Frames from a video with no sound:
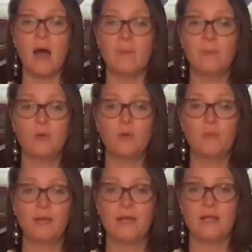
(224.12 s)
I pull
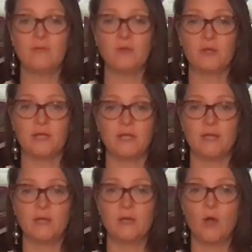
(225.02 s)
my navel
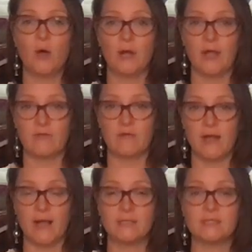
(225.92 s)
in on
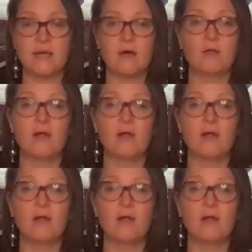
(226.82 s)
every exhale.